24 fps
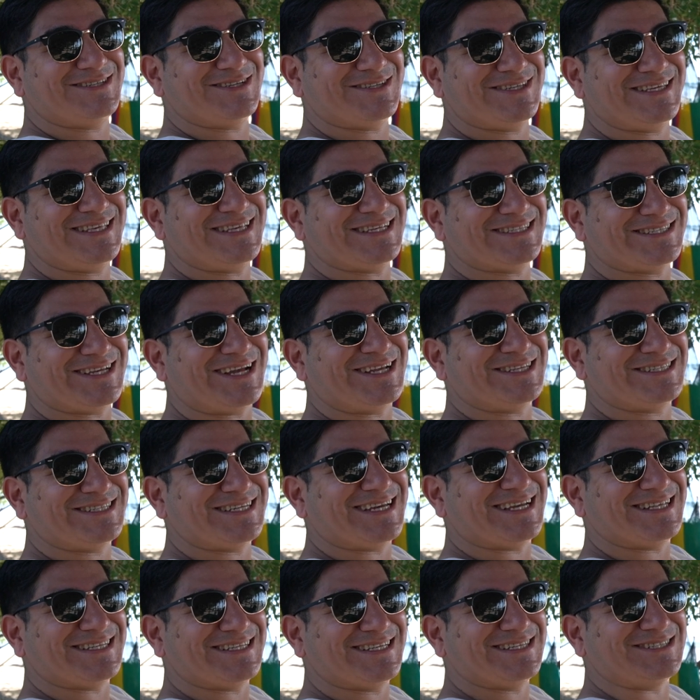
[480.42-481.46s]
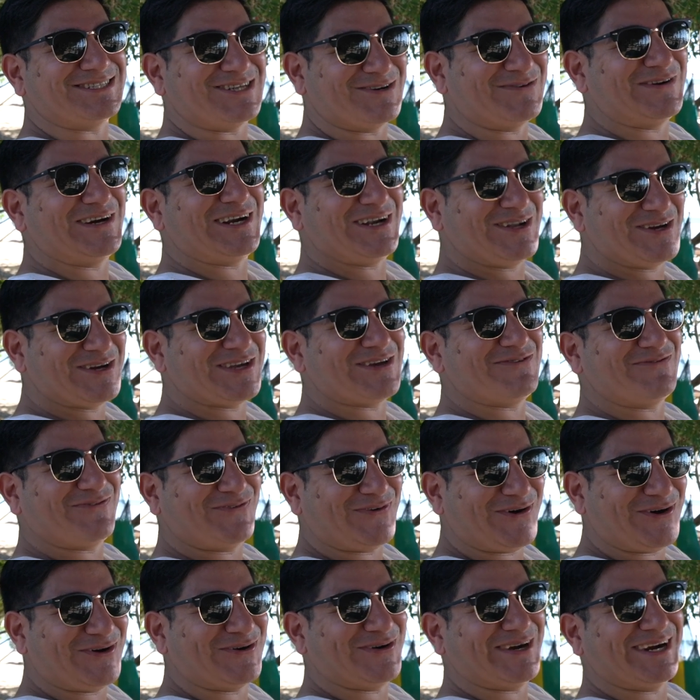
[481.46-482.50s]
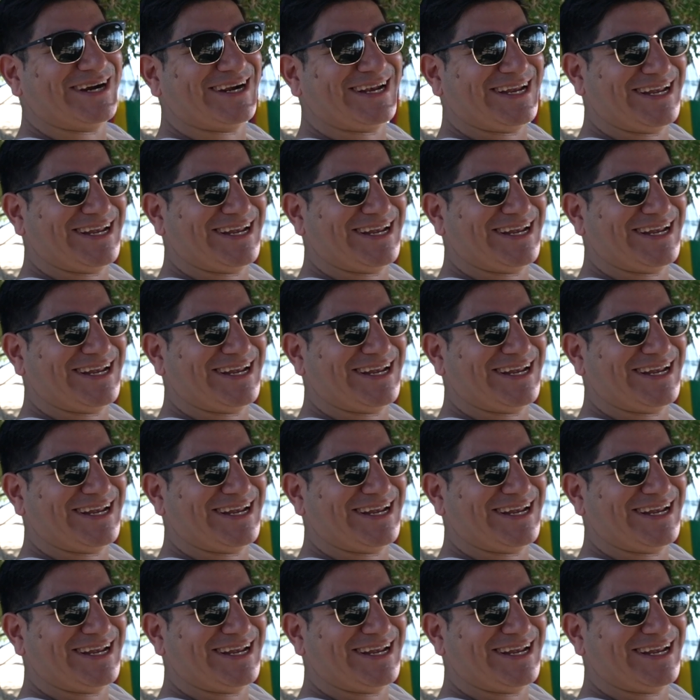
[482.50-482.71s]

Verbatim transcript: to see the sunset, so we're looking forward.